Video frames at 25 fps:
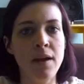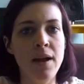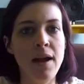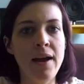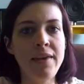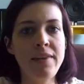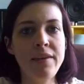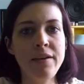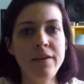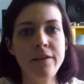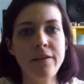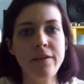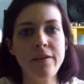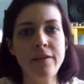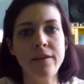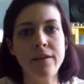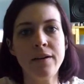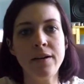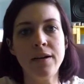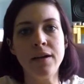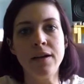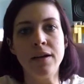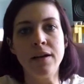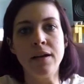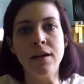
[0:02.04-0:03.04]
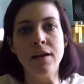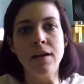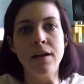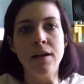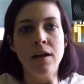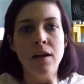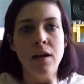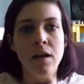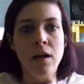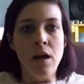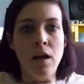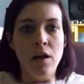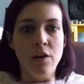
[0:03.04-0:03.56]
Hi there.
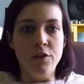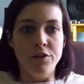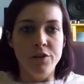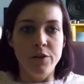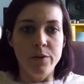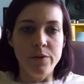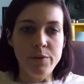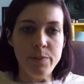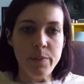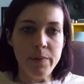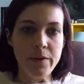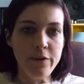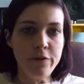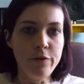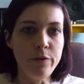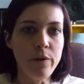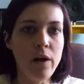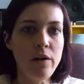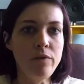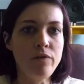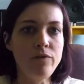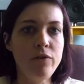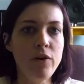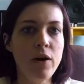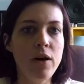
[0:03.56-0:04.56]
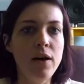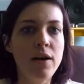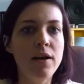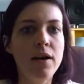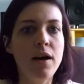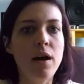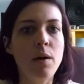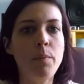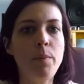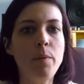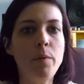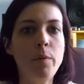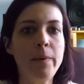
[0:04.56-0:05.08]
So it's been a rough
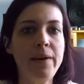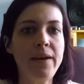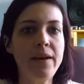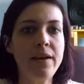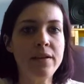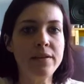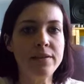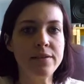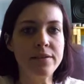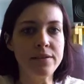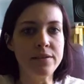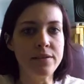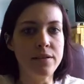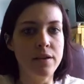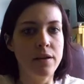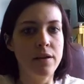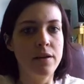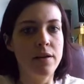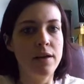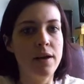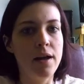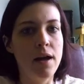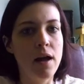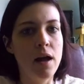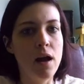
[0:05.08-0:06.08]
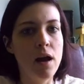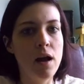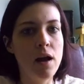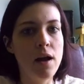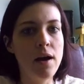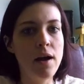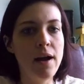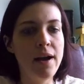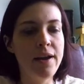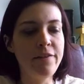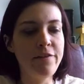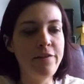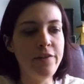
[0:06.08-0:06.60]
couple weeks.
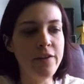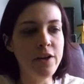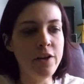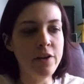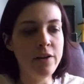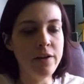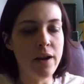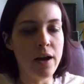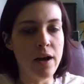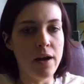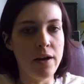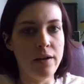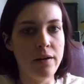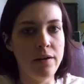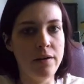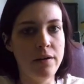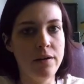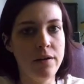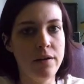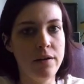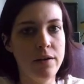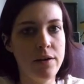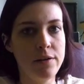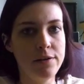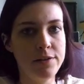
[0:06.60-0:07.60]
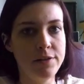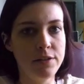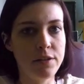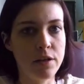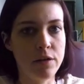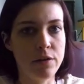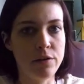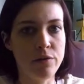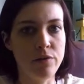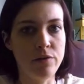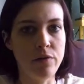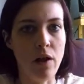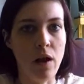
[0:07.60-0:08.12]
I figured I'd
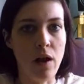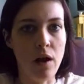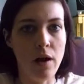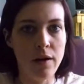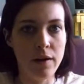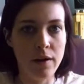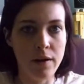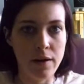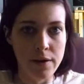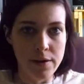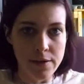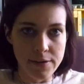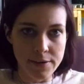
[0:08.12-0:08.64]
start a vlog